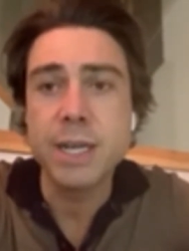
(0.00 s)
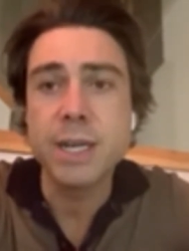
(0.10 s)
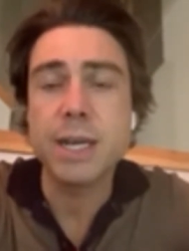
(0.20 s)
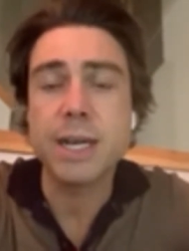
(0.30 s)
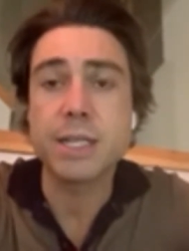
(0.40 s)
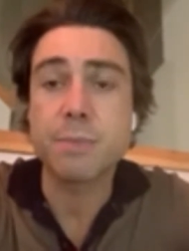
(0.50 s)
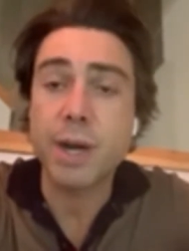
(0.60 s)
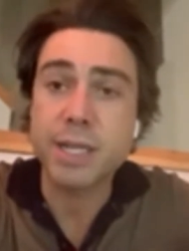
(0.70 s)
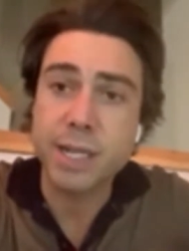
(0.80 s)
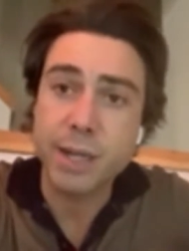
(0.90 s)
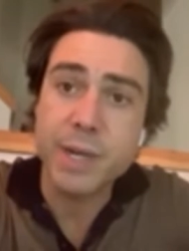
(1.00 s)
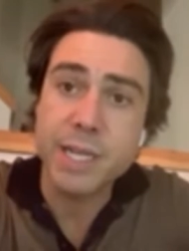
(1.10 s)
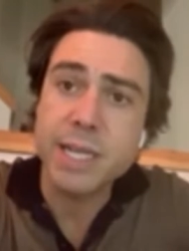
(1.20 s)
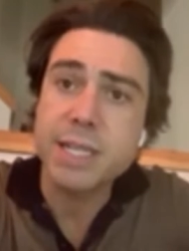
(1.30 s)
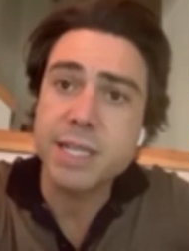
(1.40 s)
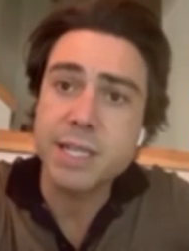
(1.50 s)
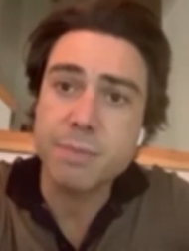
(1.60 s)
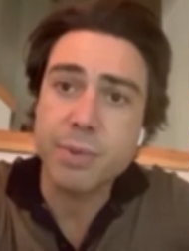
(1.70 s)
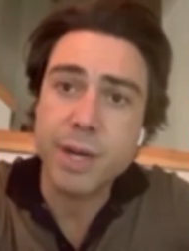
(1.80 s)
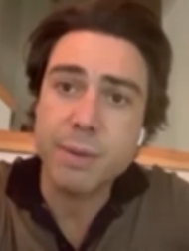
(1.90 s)
Uh, surprisingly, we did see some
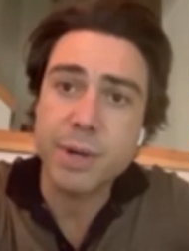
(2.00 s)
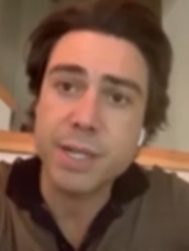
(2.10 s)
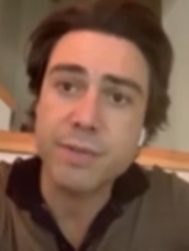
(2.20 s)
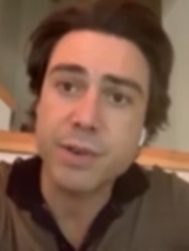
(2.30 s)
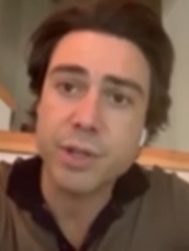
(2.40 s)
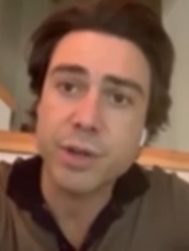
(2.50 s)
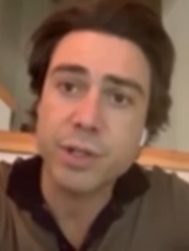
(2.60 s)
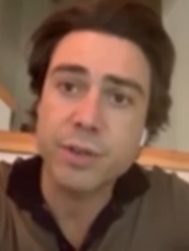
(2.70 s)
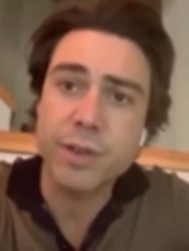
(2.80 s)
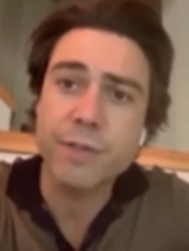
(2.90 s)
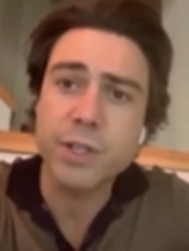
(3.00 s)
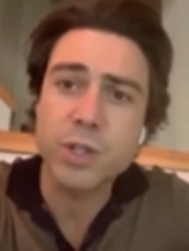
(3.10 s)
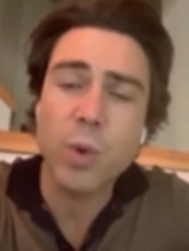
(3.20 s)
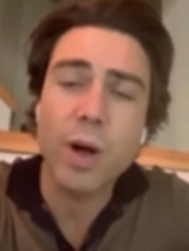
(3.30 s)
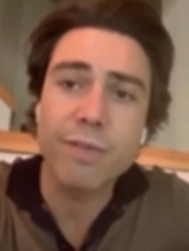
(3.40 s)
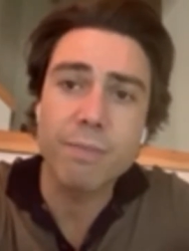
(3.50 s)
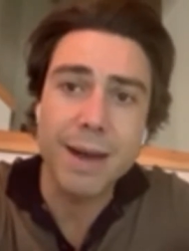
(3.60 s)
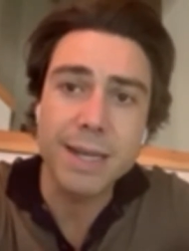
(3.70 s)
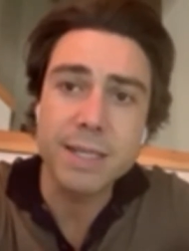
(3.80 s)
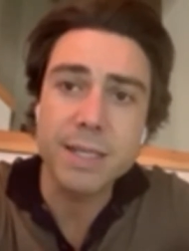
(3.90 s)
pretty impressive returns for the first 12
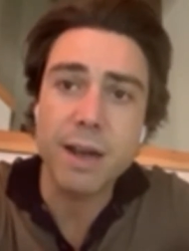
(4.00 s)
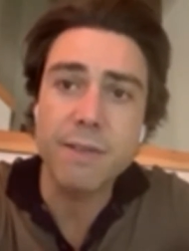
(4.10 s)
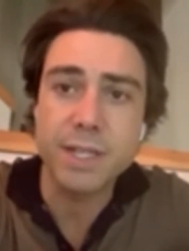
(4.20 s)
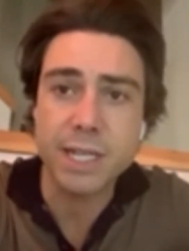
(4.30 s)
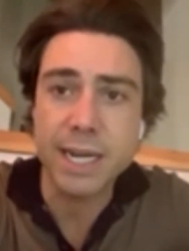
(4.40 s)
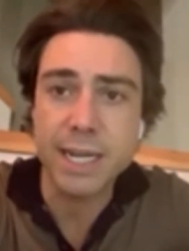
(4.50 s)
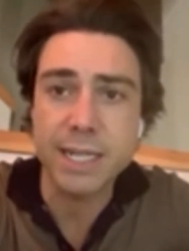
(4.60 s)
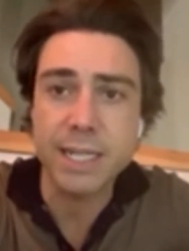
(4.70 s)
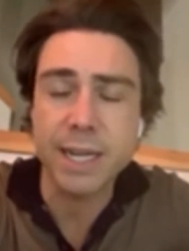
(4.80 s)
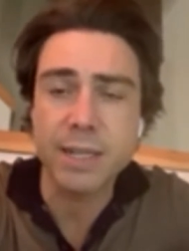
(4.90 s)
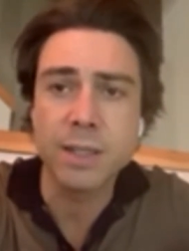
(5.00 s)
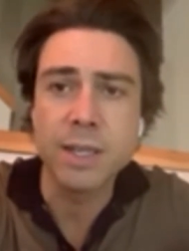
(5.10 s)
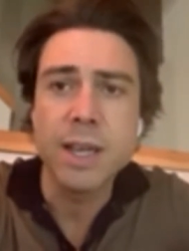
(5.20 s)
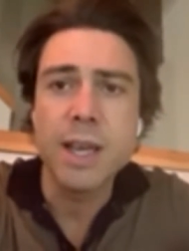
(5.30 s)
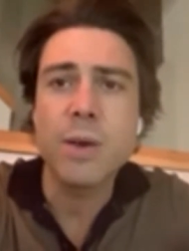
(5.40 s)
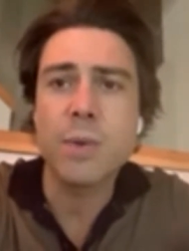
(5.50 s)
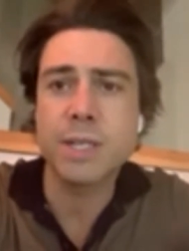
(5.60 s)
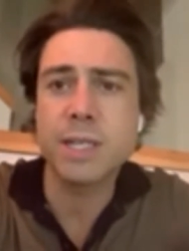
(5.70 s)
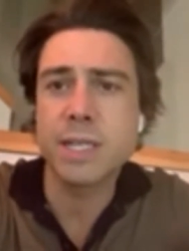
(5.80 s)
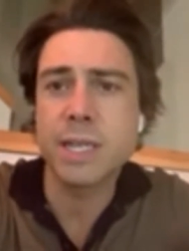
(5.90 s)
months of the tightening cycle. It
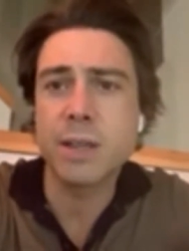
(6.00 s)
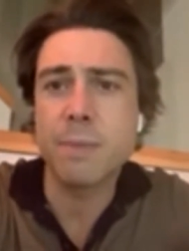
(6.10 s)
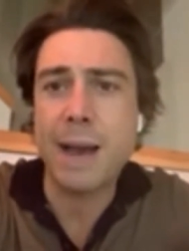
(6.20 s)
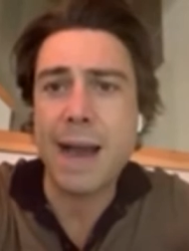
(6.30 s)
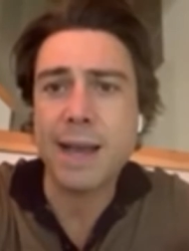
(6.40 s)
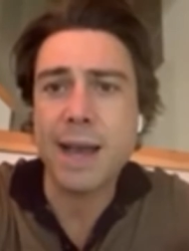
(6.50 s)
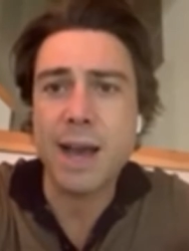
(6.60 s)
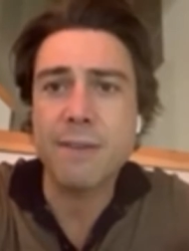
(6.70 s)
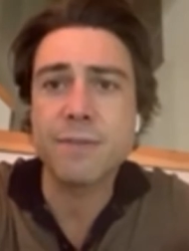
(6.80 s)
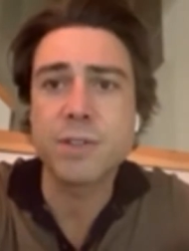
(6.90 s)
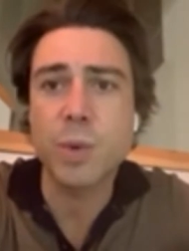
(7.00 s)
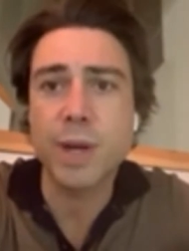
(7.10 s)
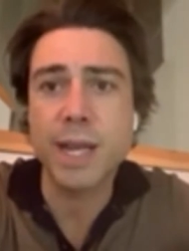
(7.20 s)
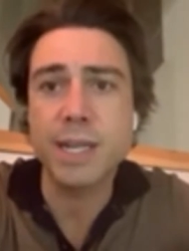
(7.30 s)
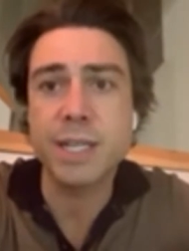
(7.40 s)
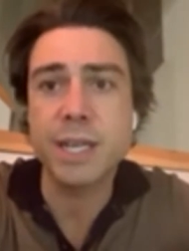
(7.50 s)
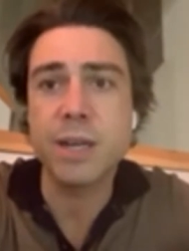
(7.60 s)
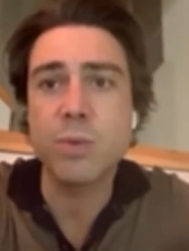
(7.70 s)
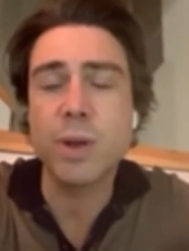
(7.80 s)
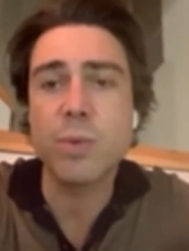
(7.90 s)
wasn't until the back half of
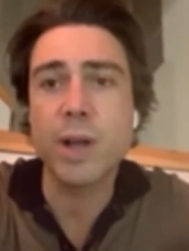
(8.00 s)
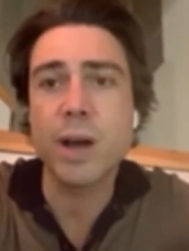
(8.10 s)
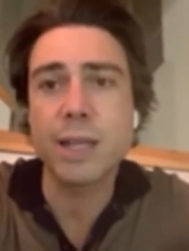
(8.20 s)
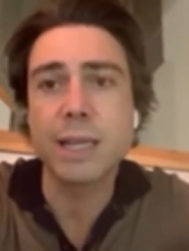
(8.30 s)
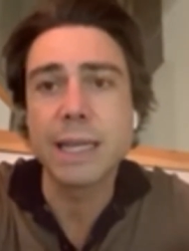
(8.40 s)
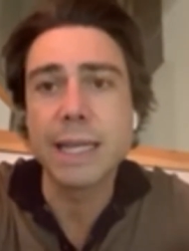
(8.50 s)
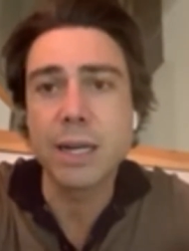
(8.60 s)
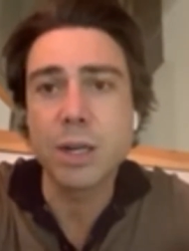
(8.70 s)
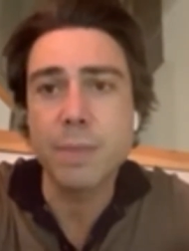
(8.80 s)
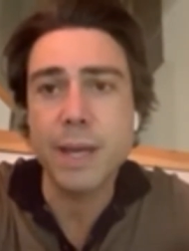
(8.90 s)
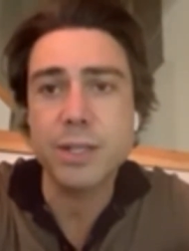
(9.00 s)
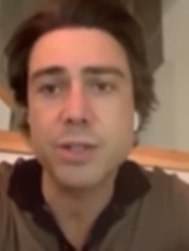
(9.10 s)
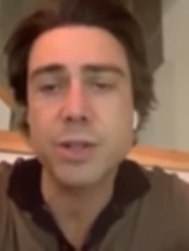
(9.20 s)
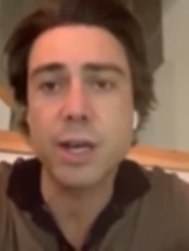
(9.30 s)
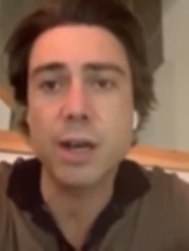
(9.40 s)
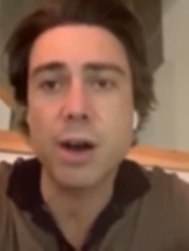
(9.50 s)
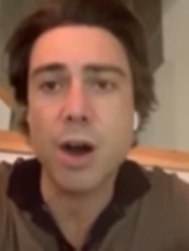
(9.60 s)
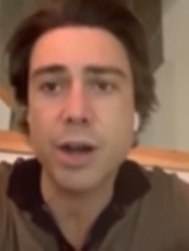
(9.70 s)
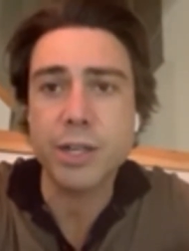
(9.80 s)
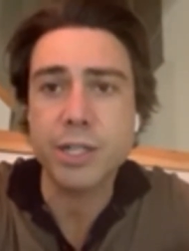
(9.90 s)
2018 when we got a little bit uh,
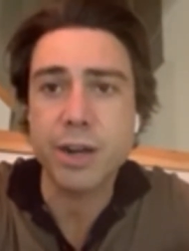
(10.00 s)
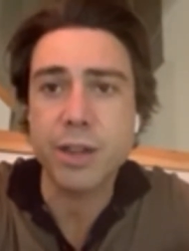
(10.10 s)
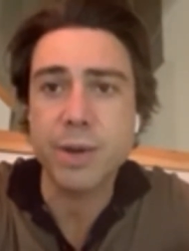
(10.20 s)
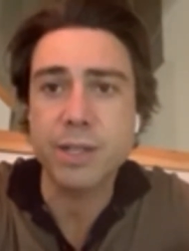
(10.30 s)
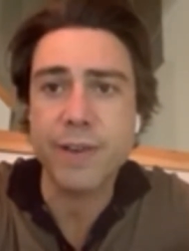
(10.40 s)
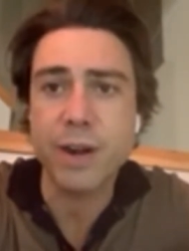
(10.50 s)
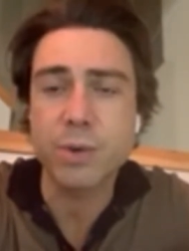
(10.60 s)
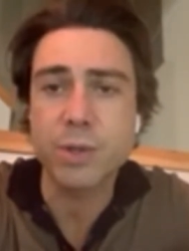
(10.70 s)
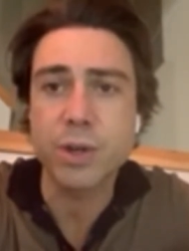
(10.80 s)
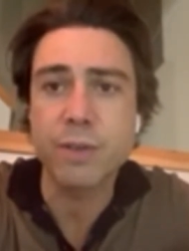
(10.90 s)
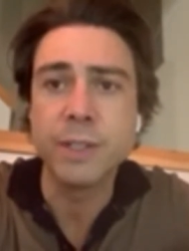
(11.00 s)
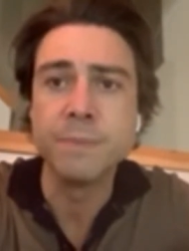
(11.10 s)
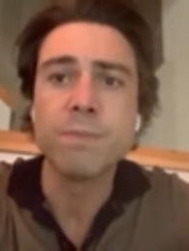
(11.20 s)
hawkish out of the U.S. Federal Reserve.